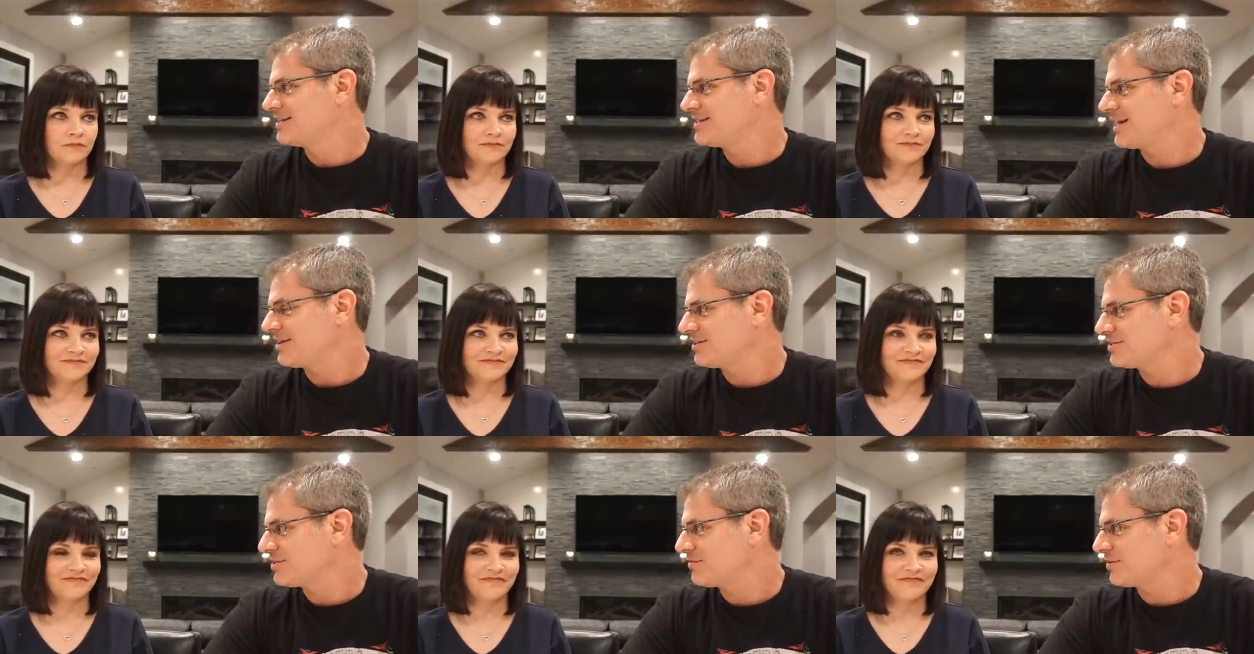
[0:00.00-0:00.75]
Speaker 1: and take
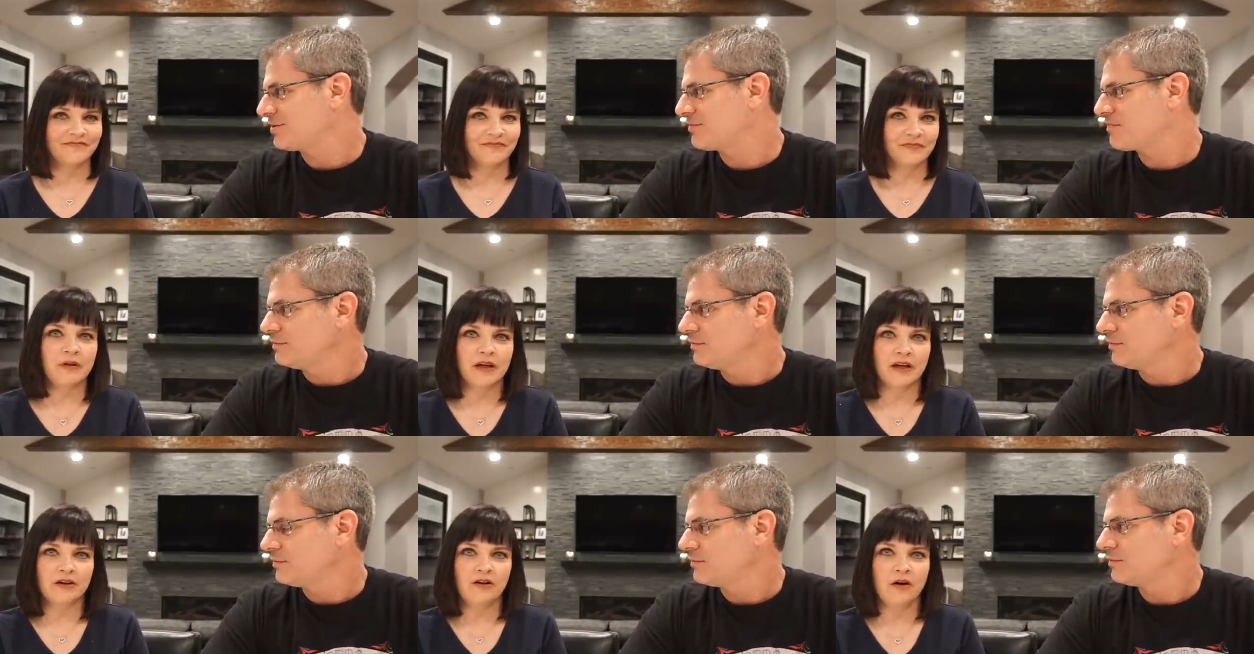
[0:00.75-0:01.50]
this over.
Speaker 2: We got
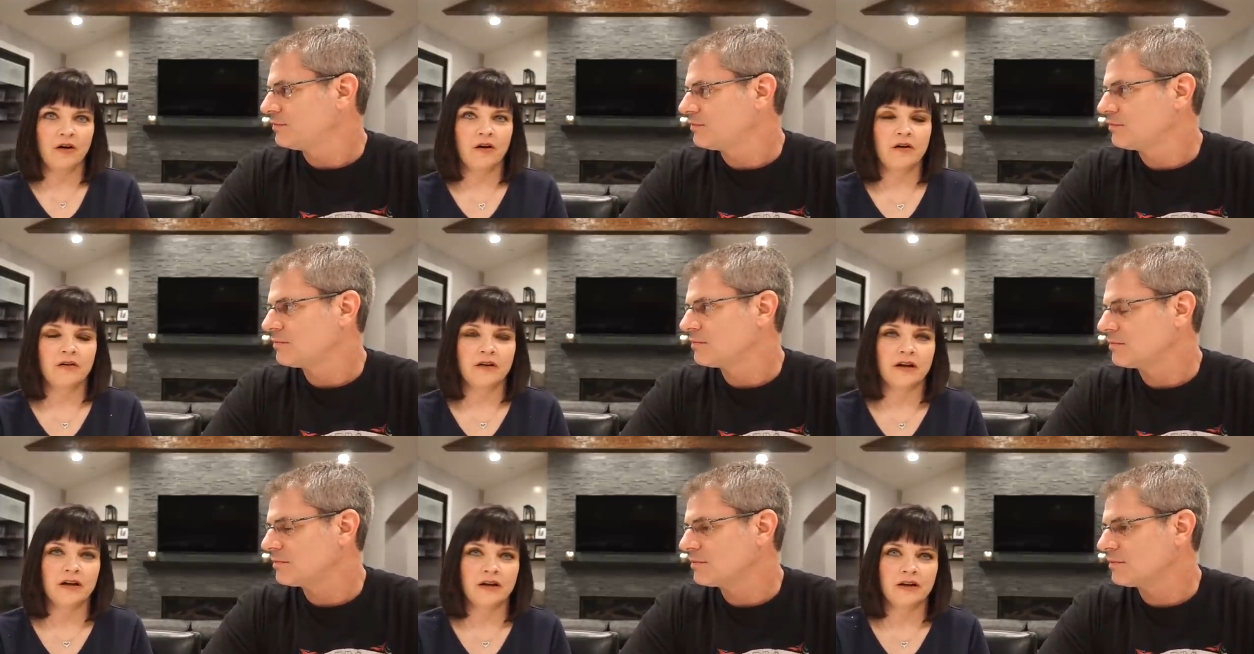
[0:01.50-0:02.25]
a call
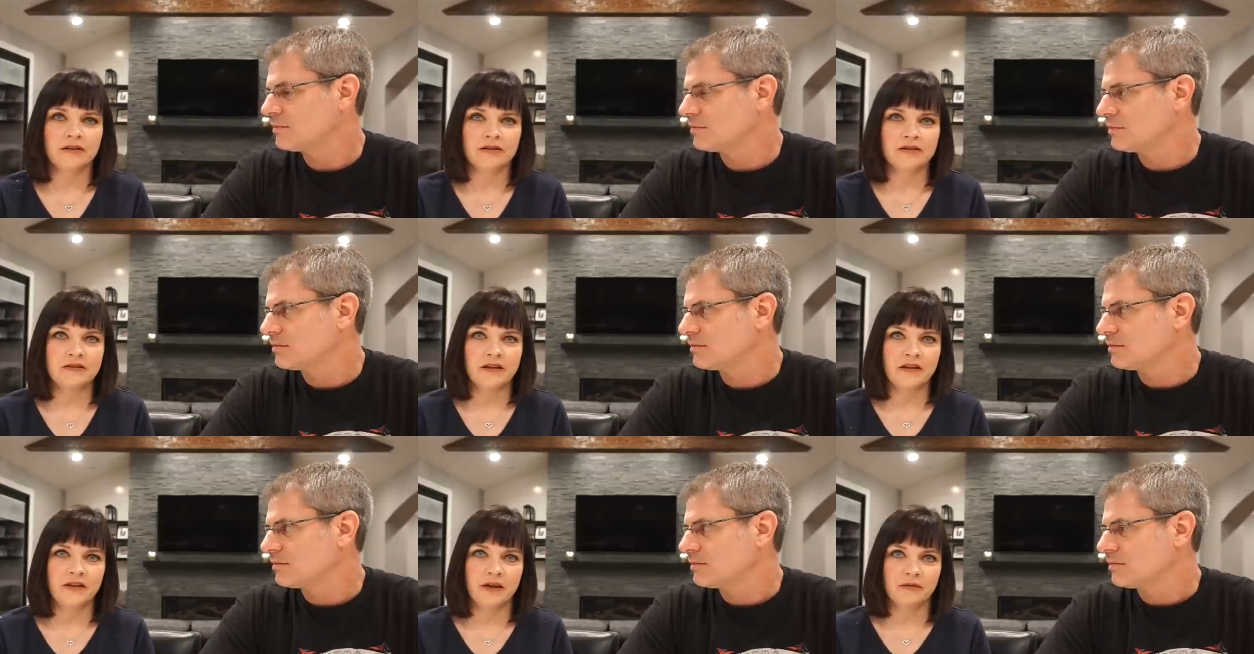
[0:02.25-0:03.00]
and
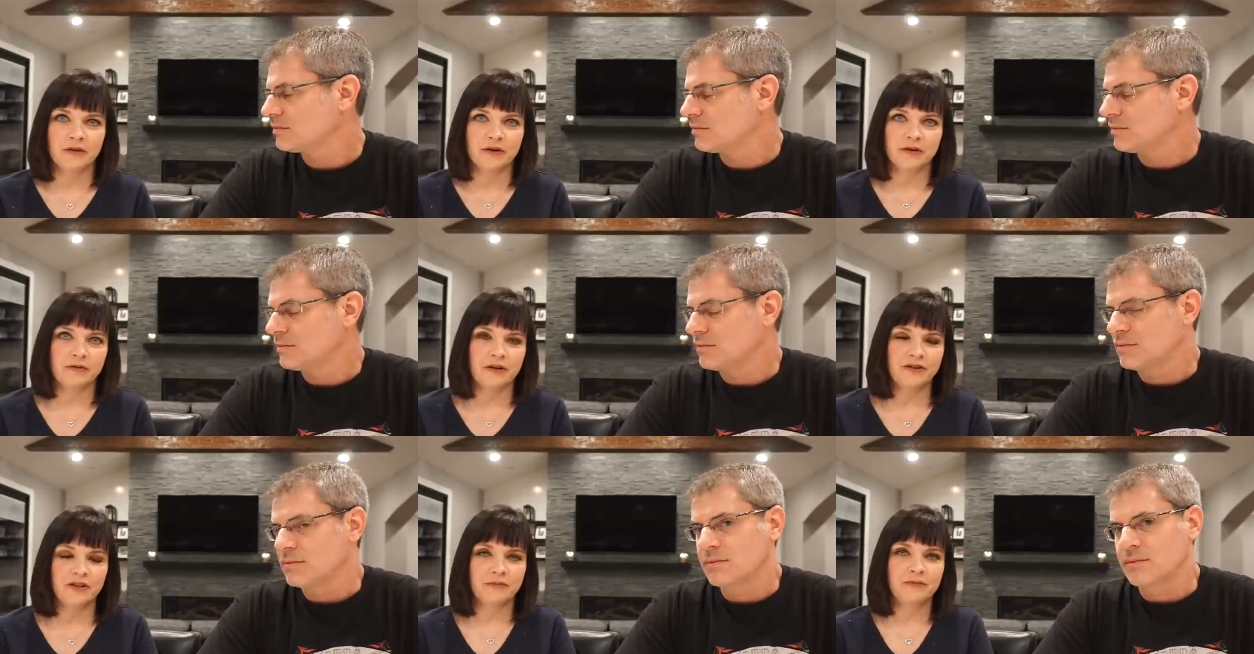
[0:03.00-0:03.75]
said they were
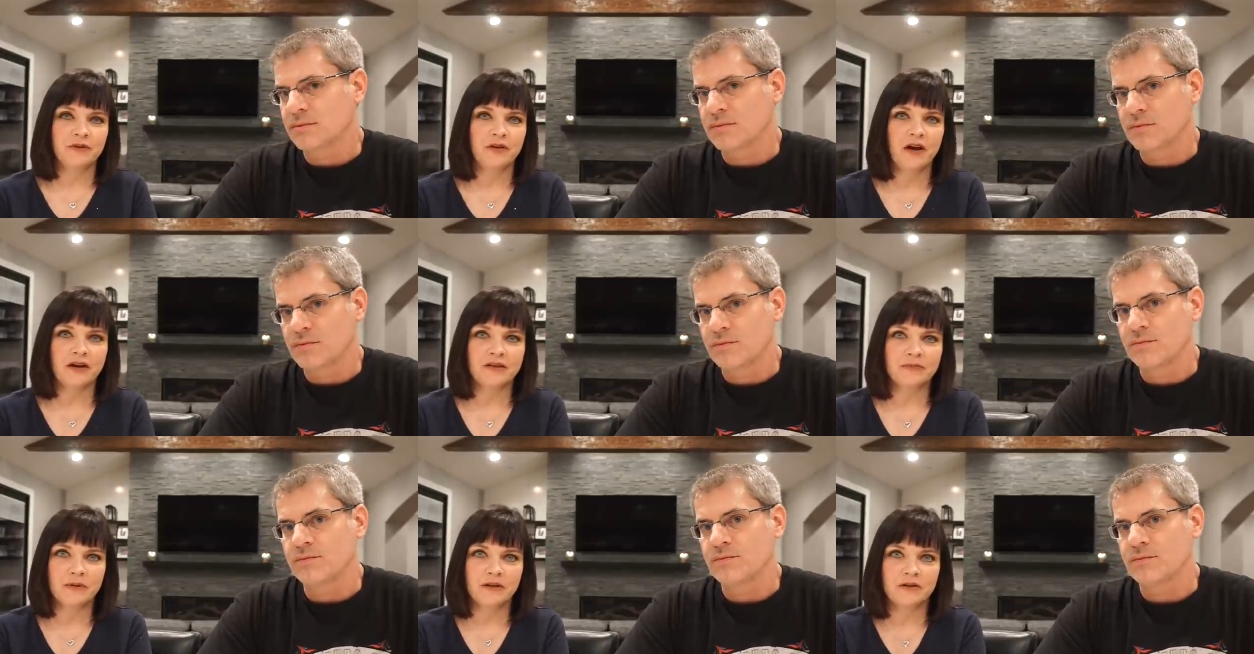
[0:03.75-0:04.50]
rushing him to the
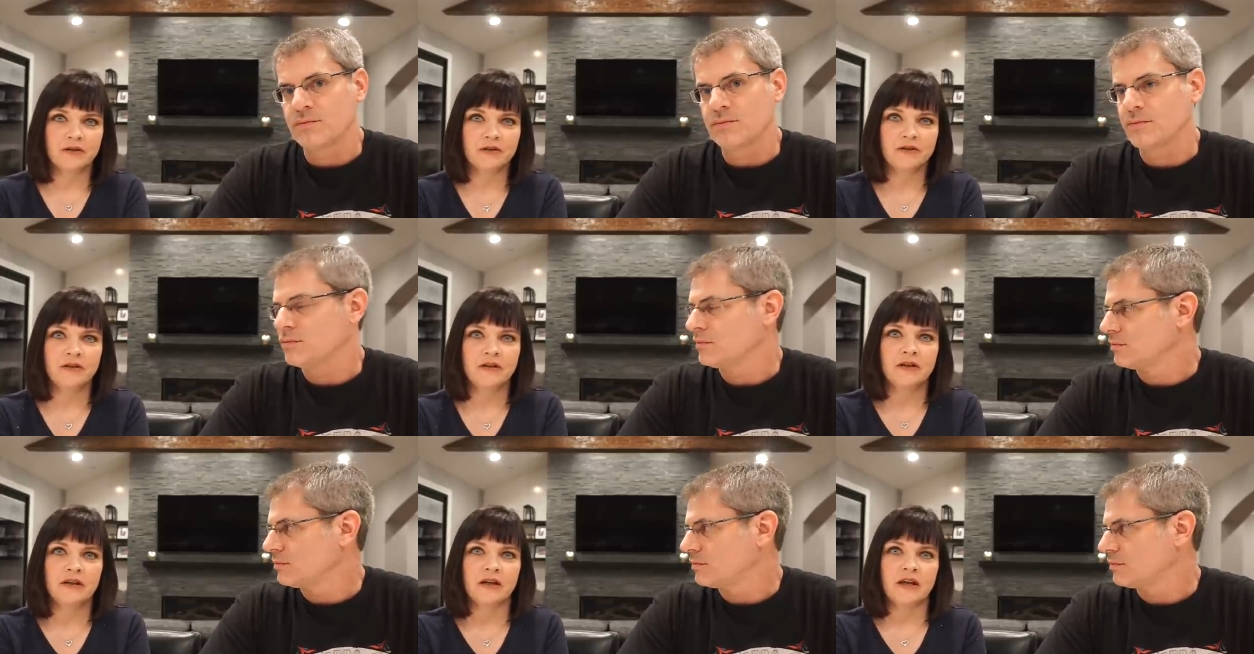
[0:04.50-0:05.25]
hospital
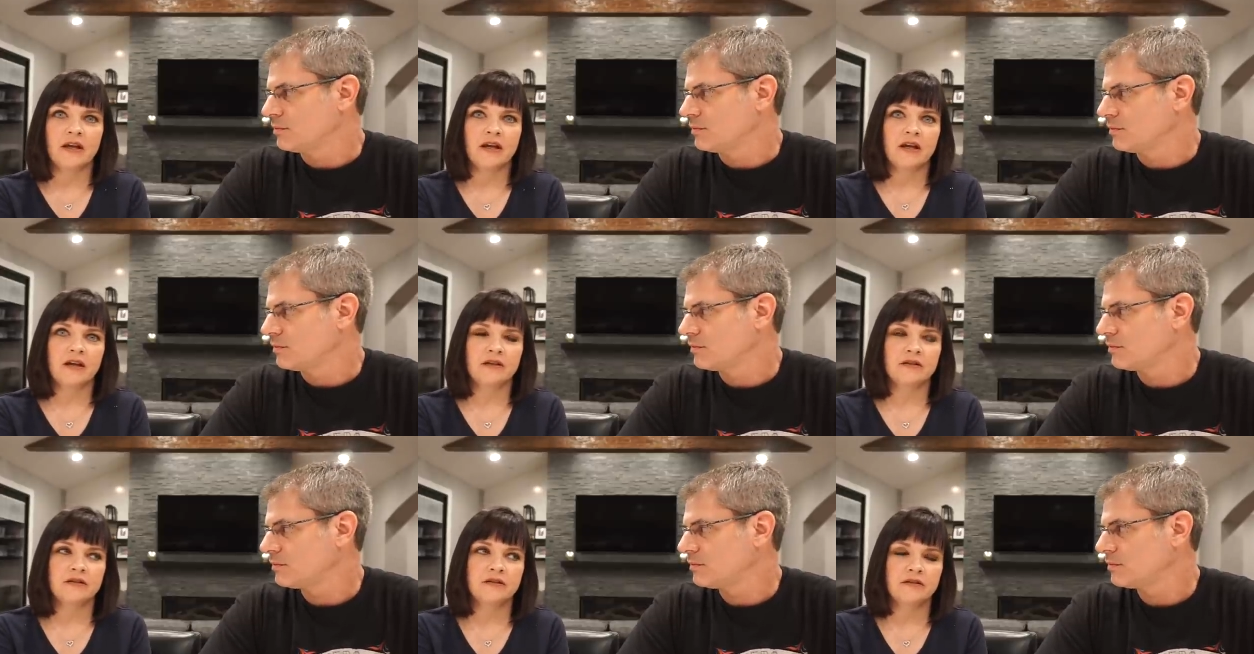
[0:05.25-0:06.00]

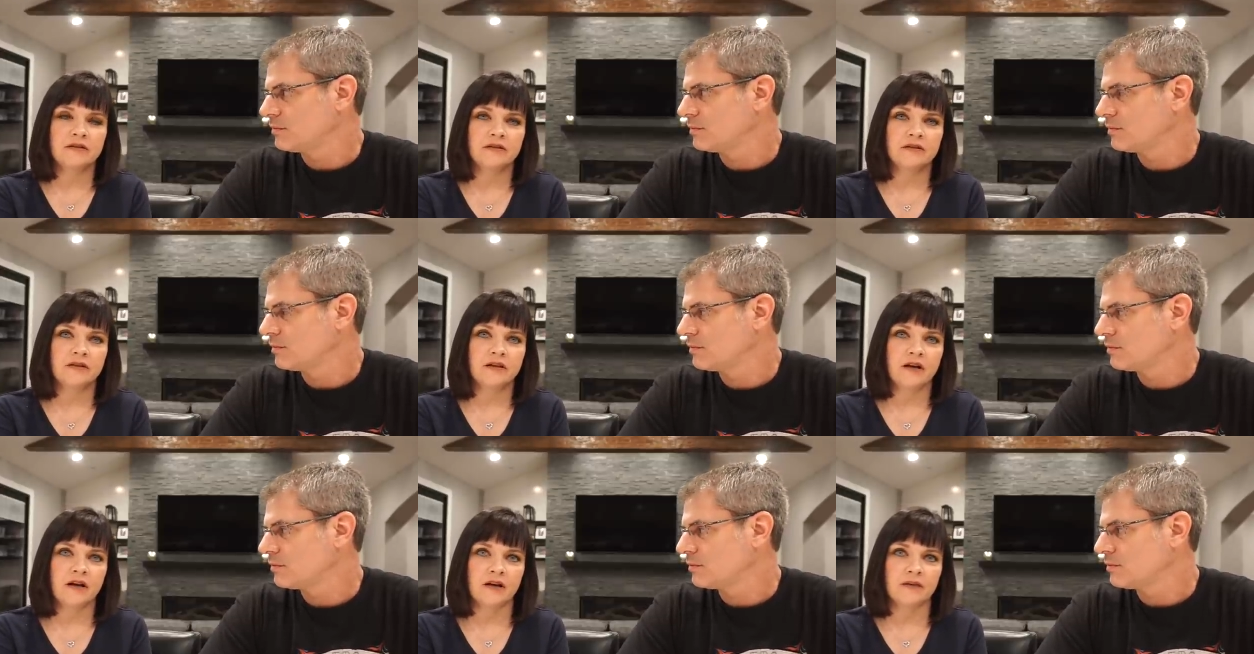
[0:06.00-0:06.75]
and
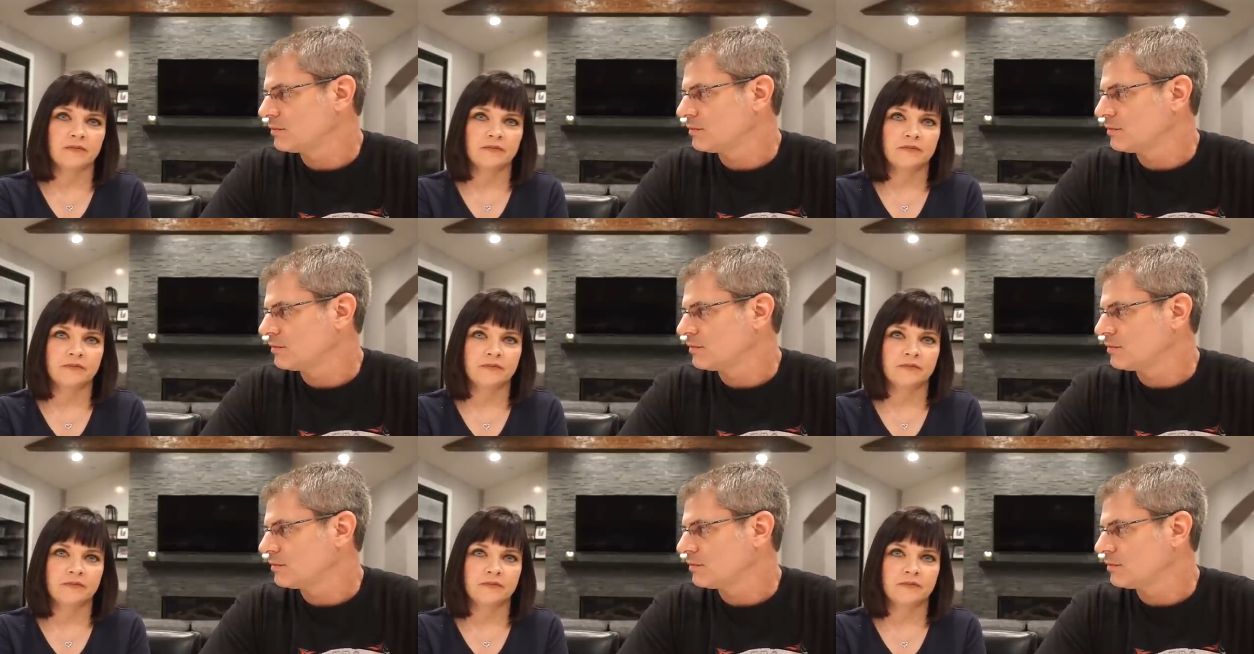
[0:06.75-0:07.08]
um,